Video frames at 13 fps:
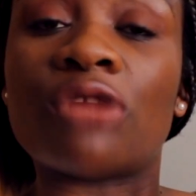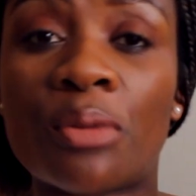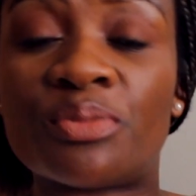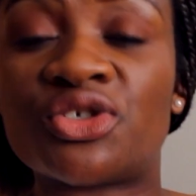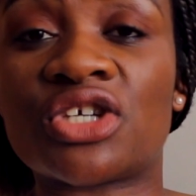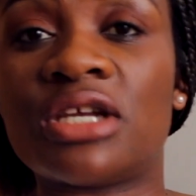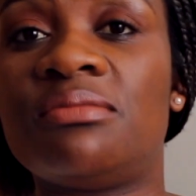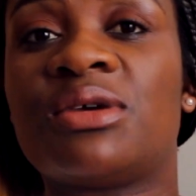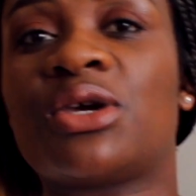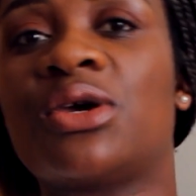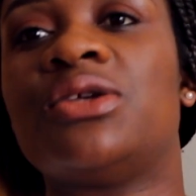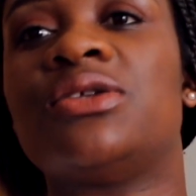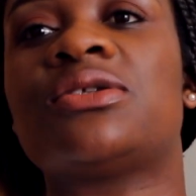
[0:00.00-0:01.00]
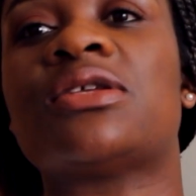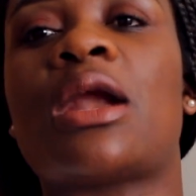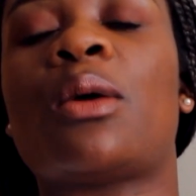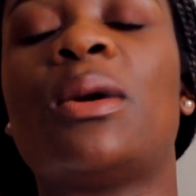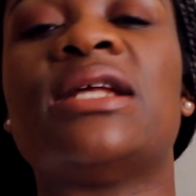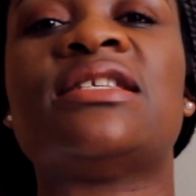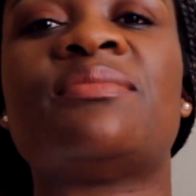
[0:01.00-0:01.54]
option because I
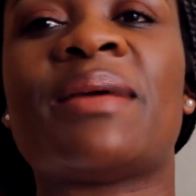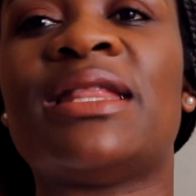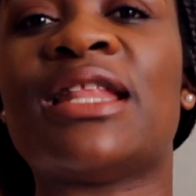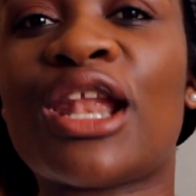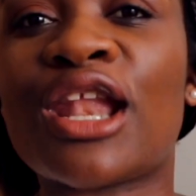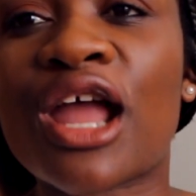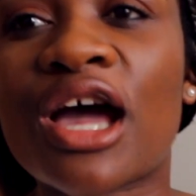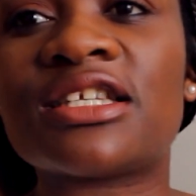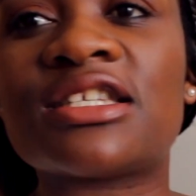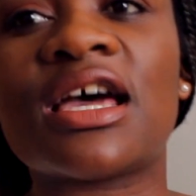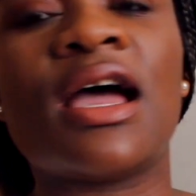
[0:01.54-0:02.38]
don't want to spend a lot.